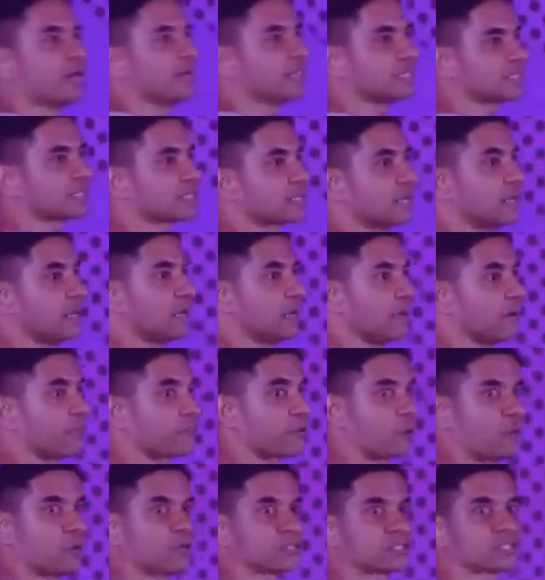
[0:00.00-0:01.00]
us. Of
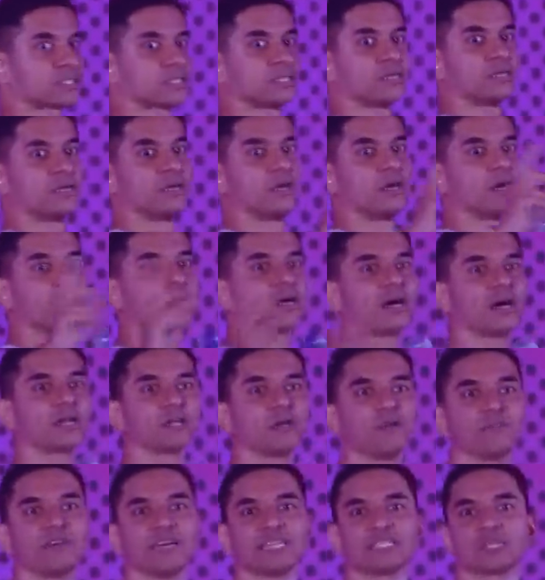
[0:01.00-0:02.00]
course, a
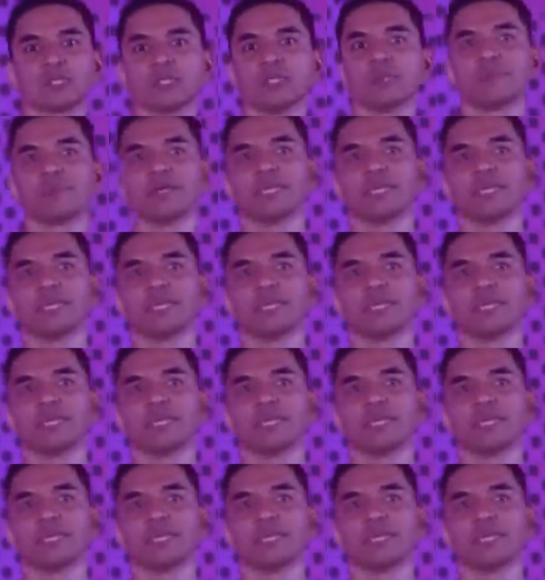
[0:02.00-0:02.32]
cardiovascular